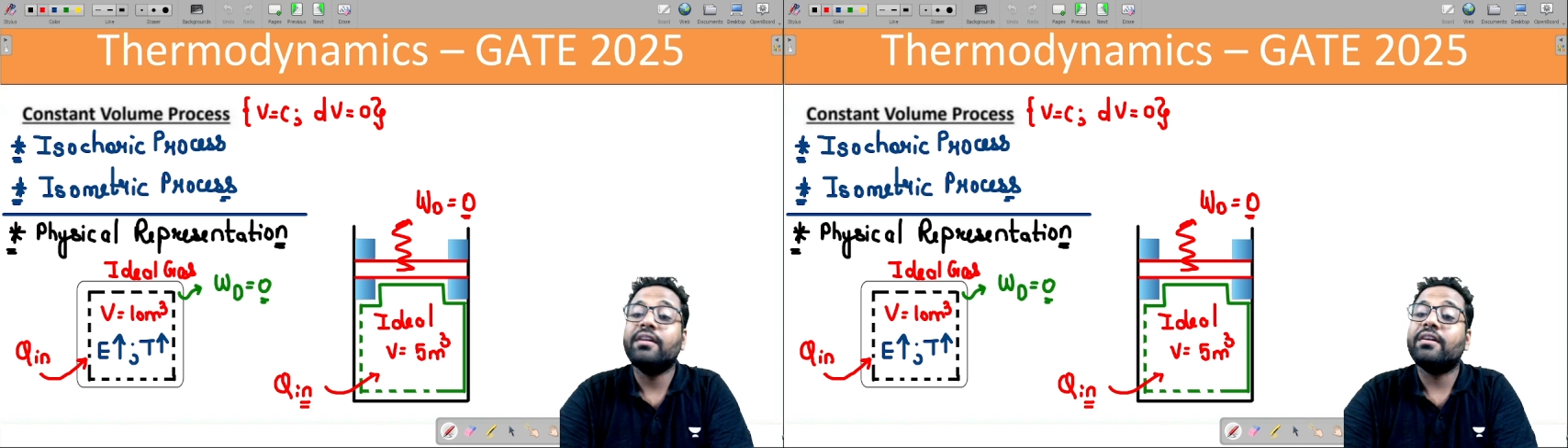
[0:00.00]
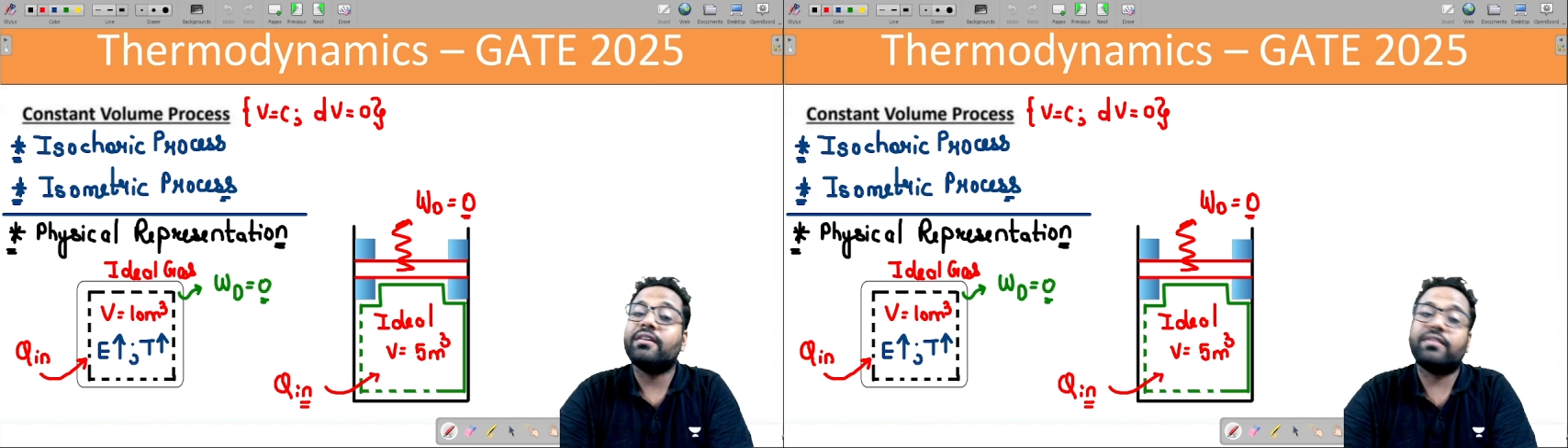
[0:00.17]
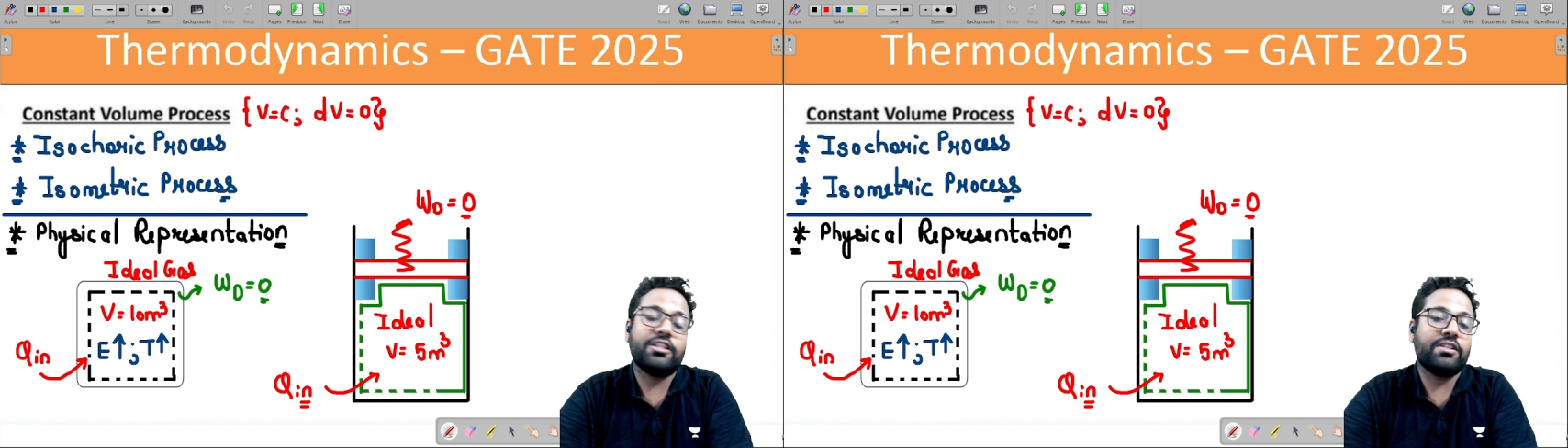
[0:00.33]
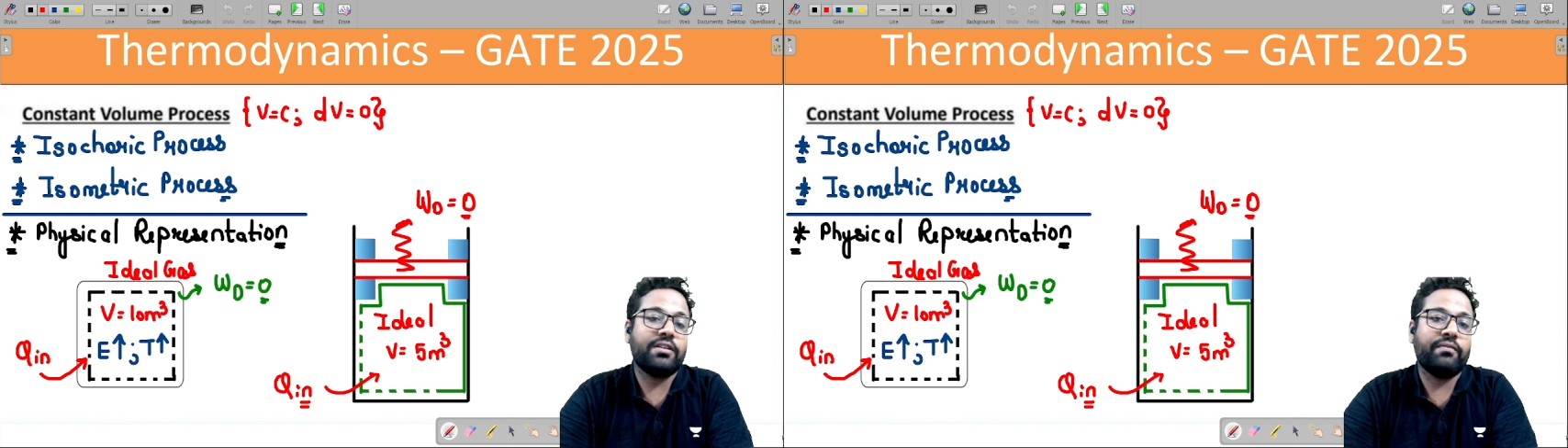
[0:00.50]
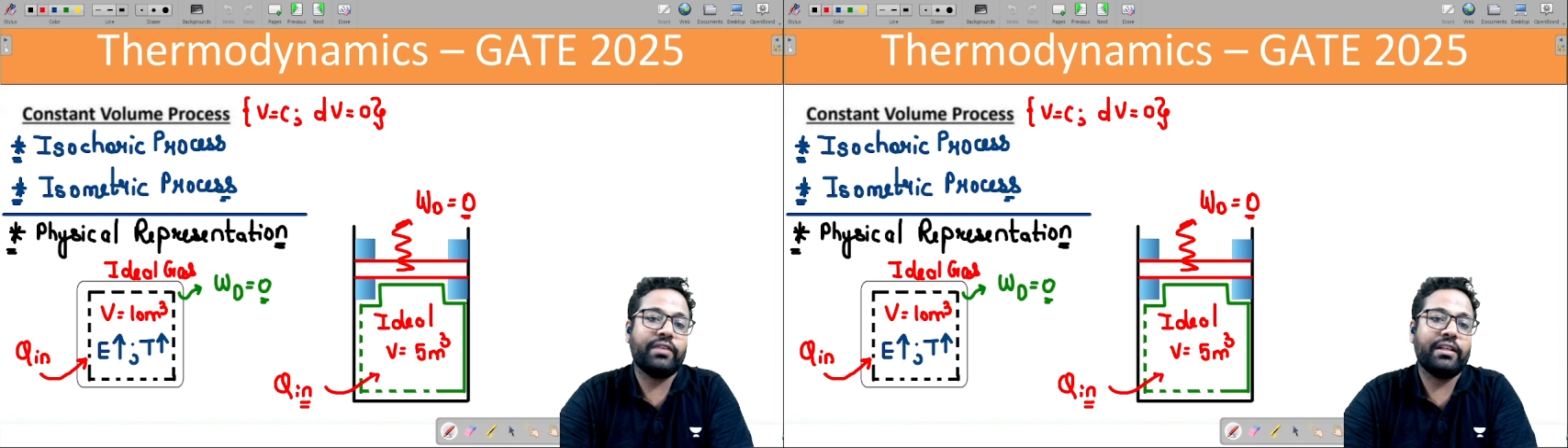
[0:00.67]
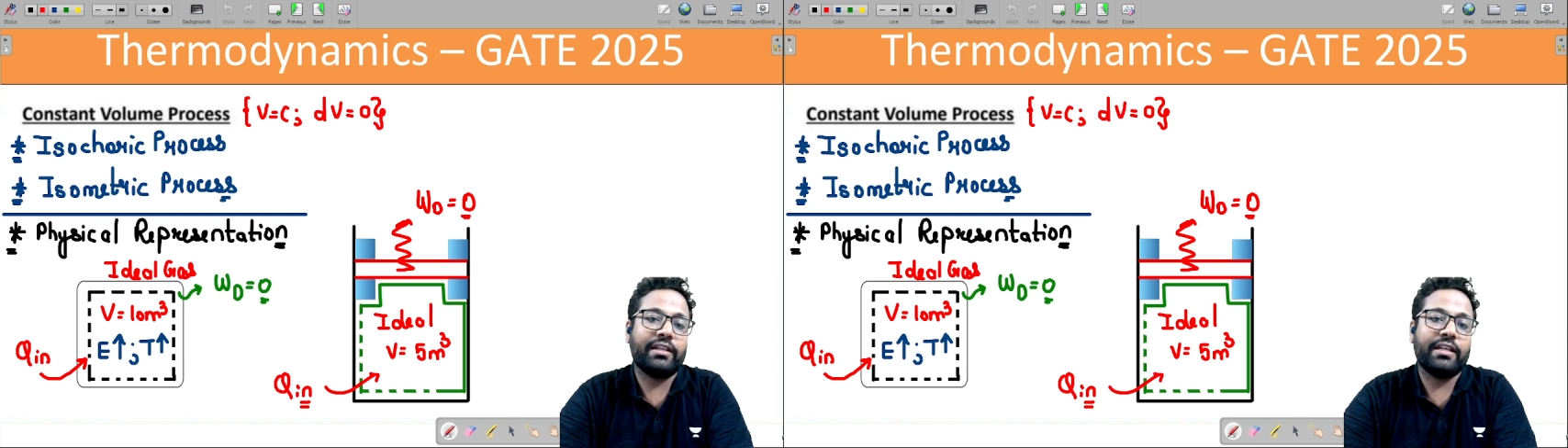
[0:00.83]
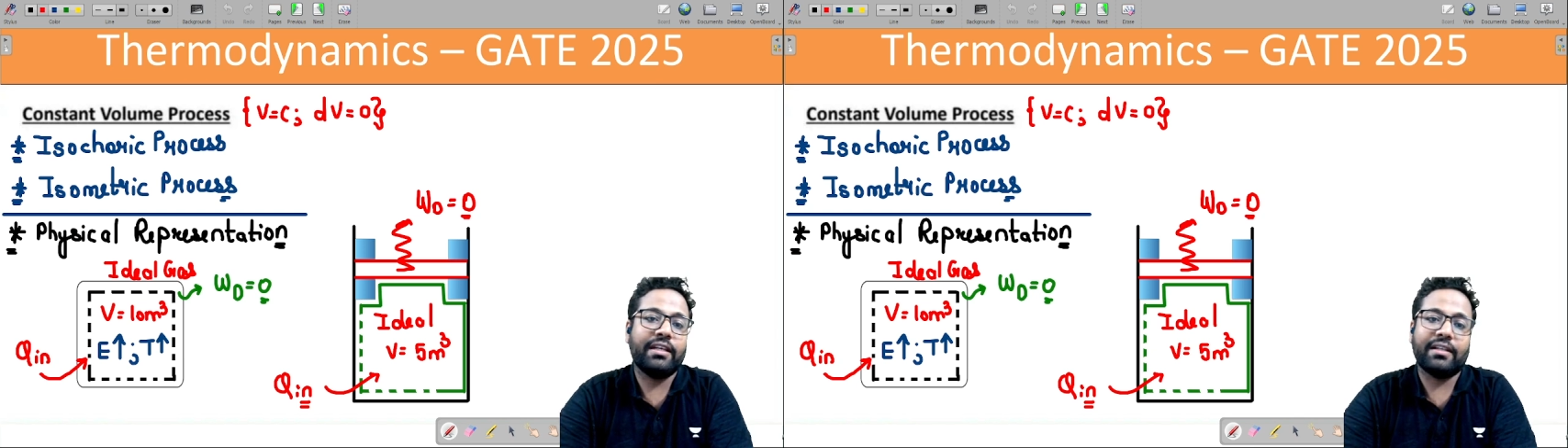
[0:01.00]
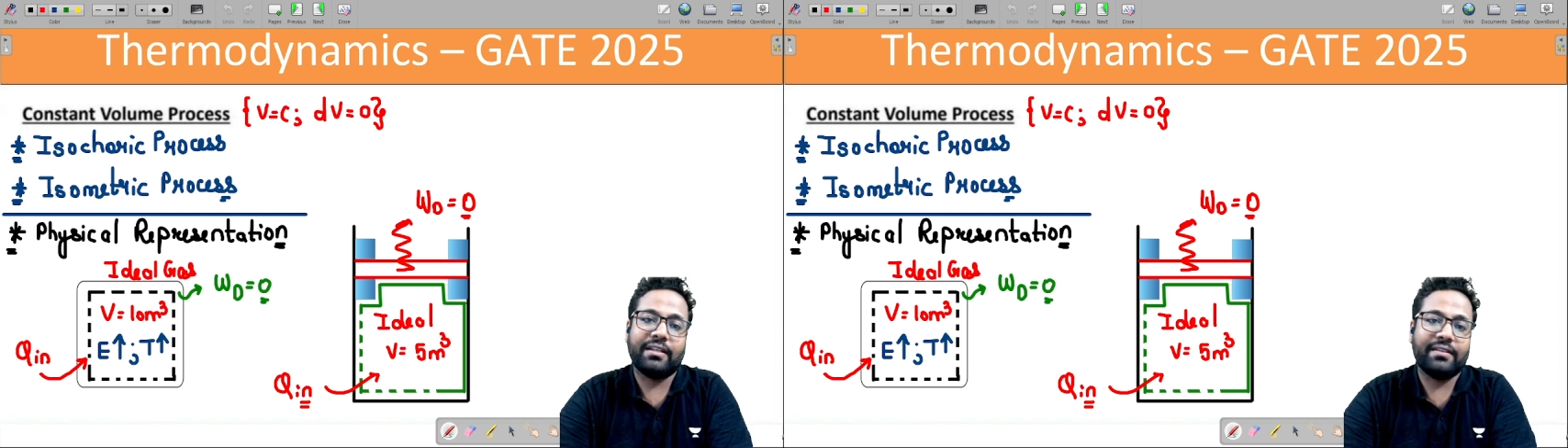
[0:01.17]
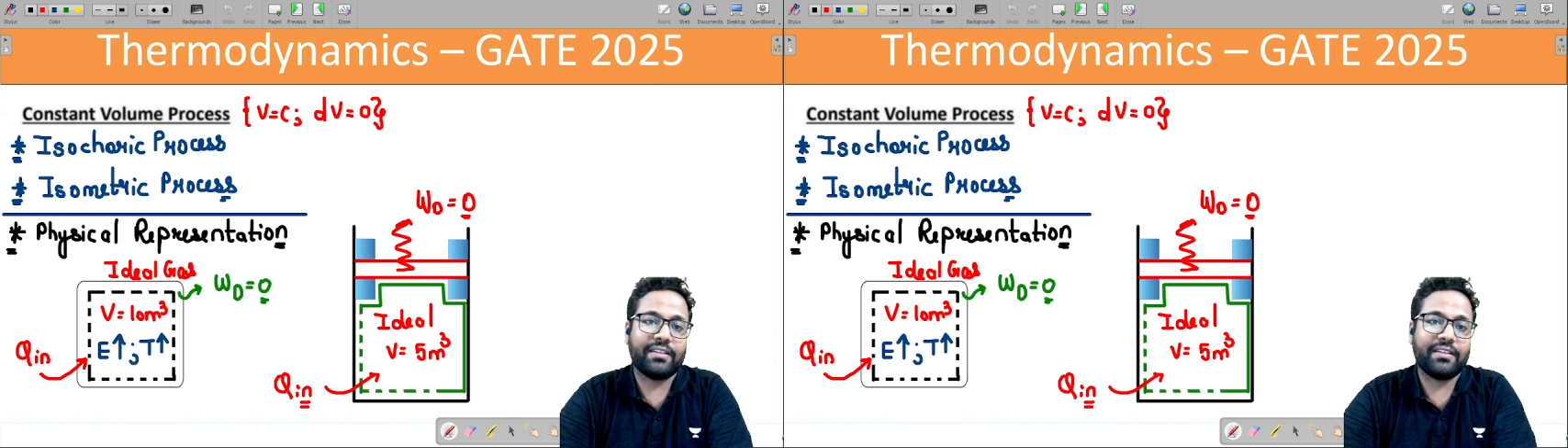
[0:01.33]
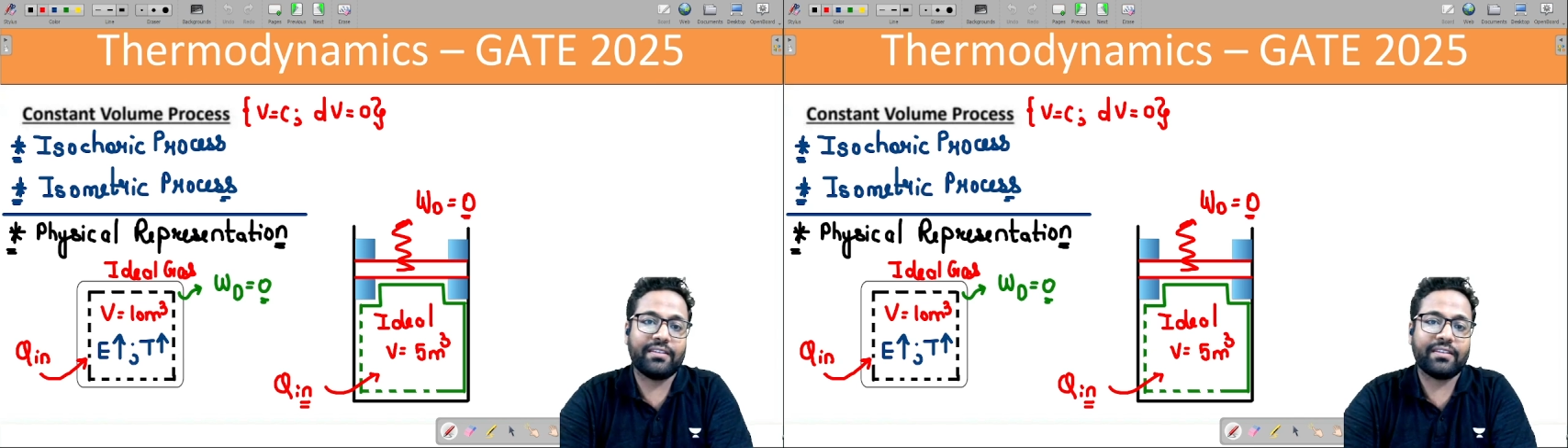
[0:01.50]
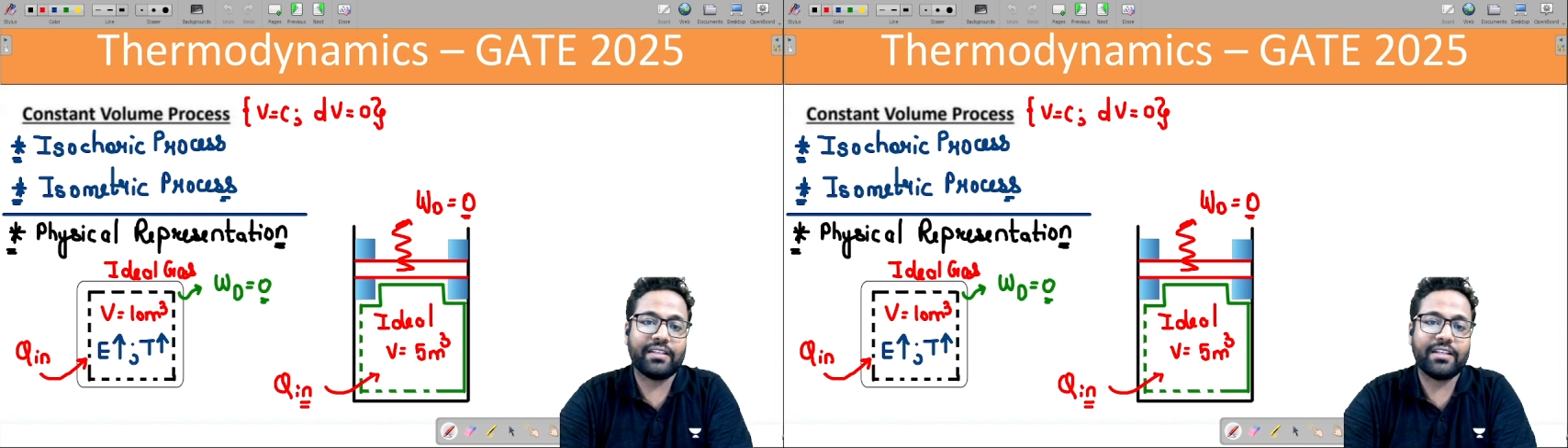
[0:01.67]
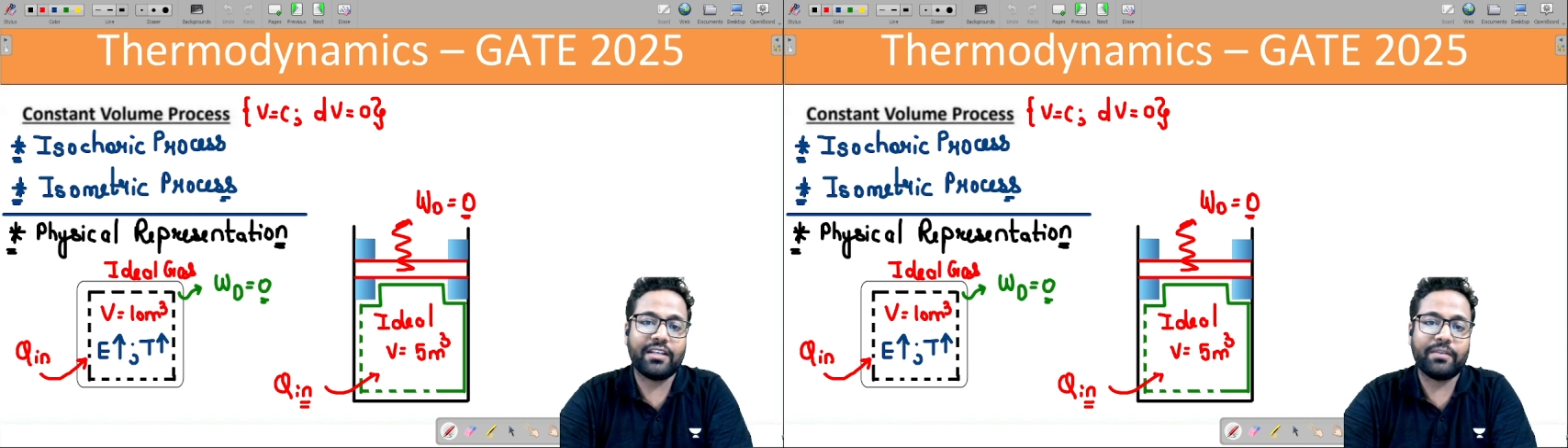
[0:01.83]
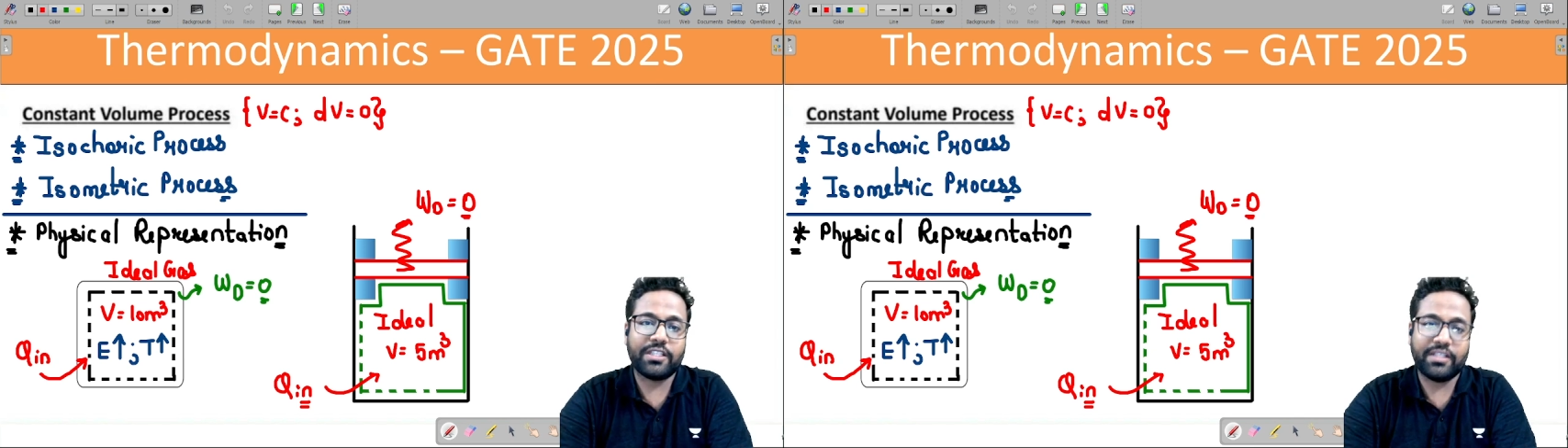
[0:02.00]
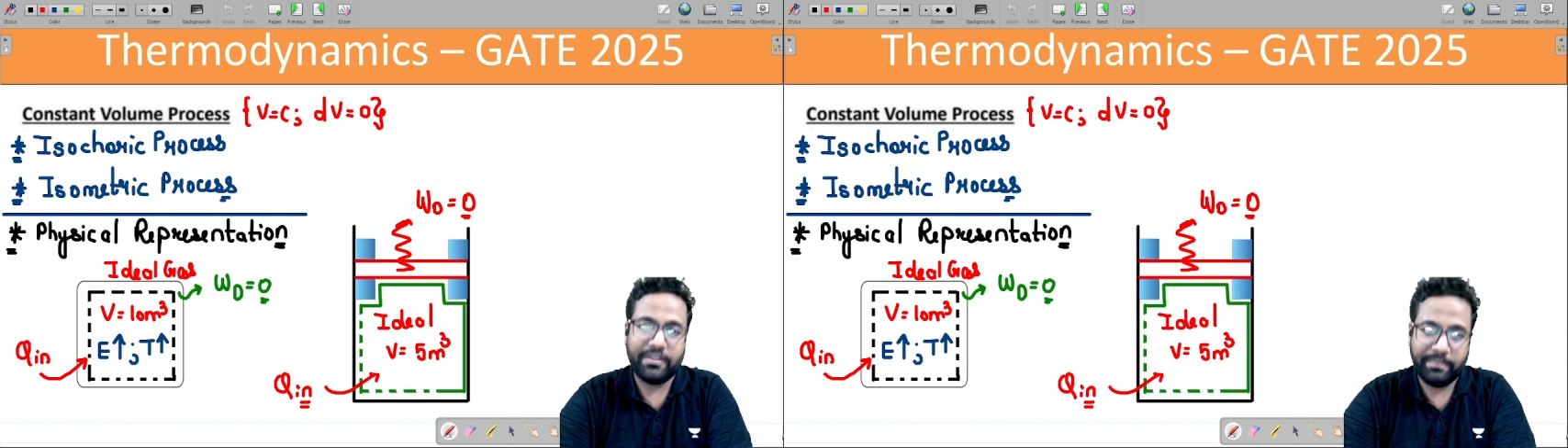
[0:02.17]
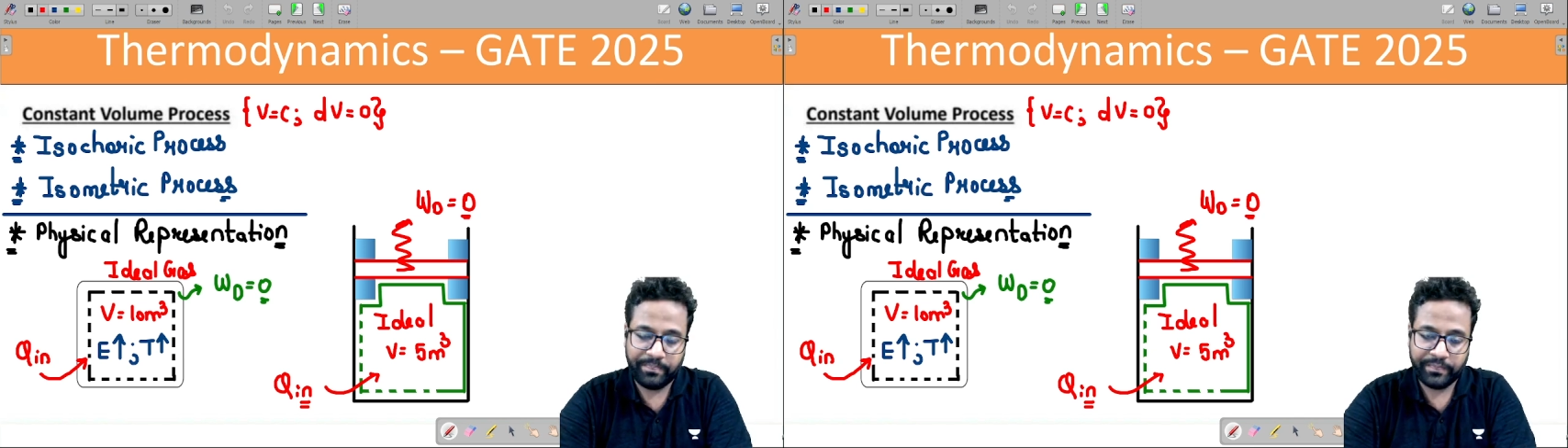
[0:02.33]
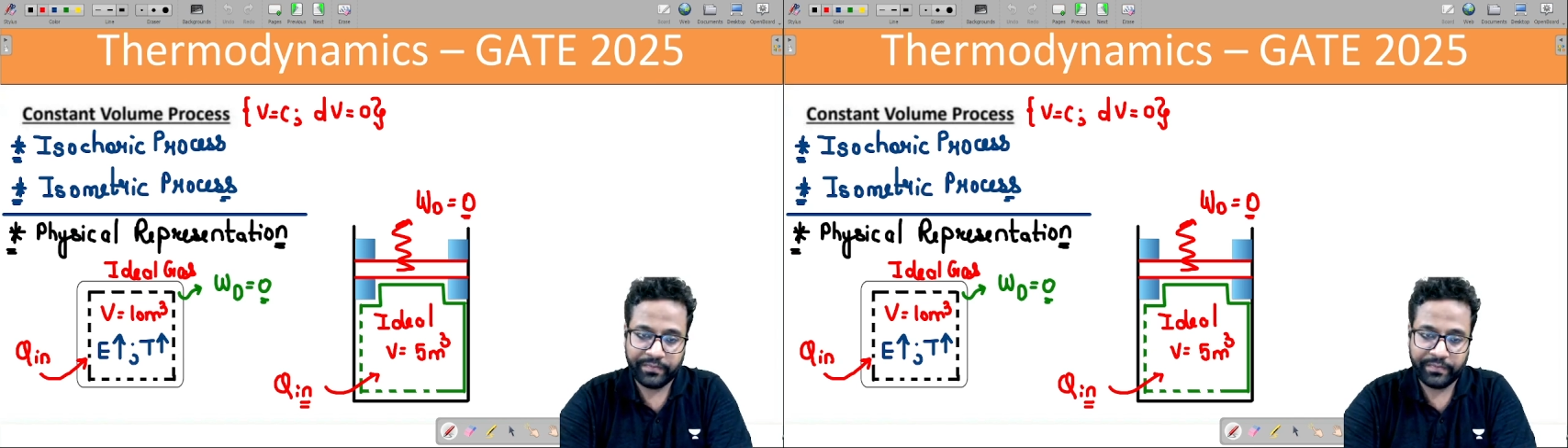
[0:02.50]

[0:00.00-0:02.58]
system will increase. Is this clear, bacha?